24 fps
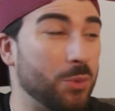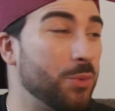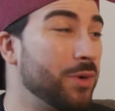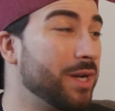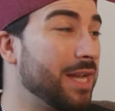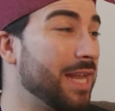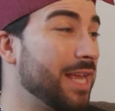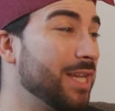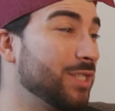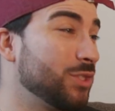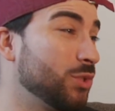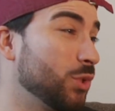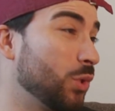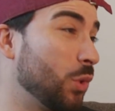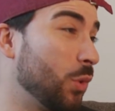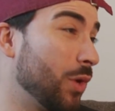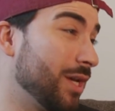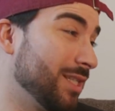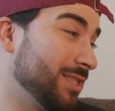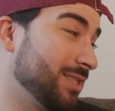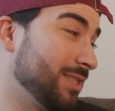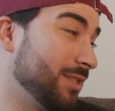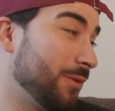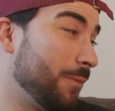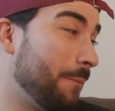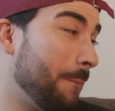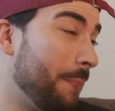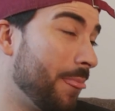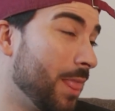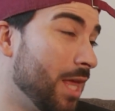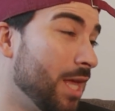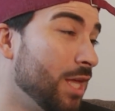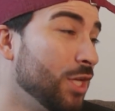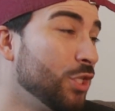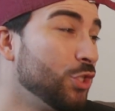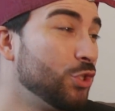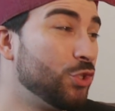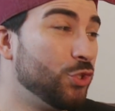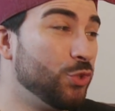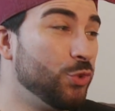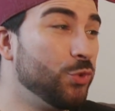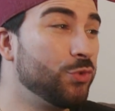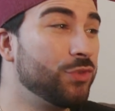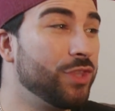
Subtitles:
I wanted to ask you a question. Do you